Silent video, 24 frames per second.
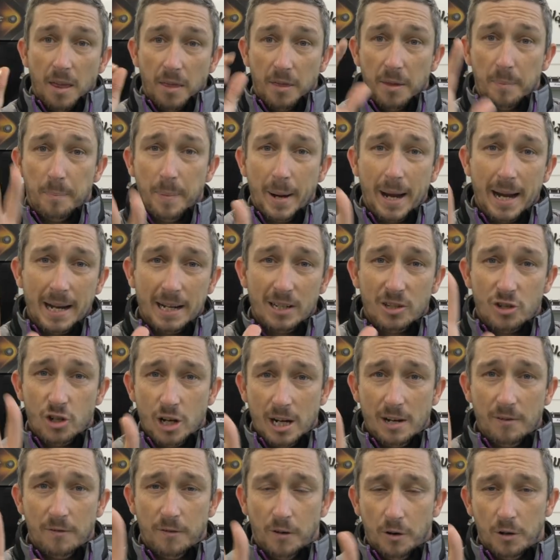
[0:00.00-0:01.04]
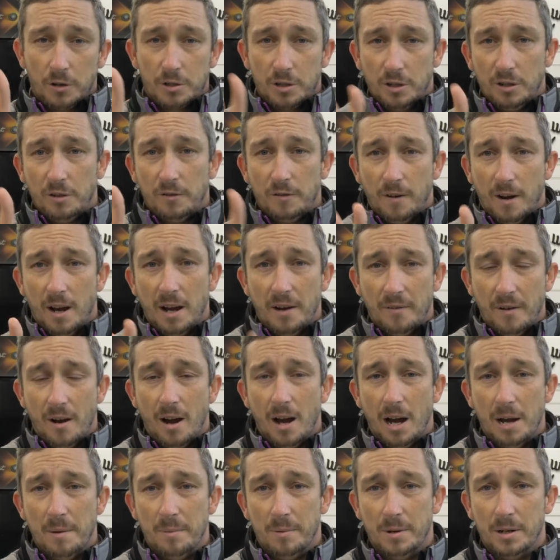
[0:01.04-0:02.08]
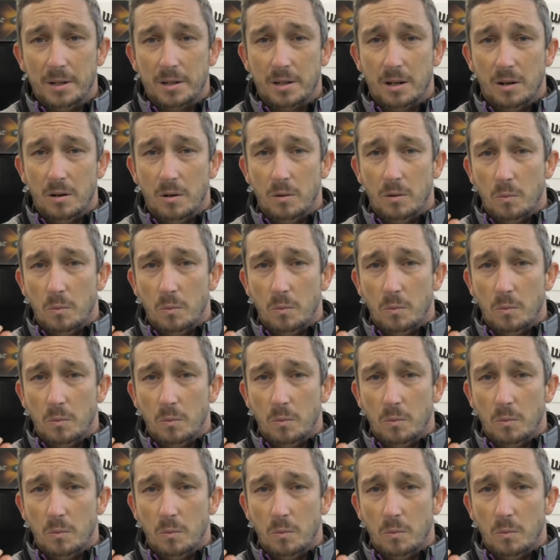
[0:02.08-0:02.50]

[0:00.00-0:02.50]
the Ping G425 hybrid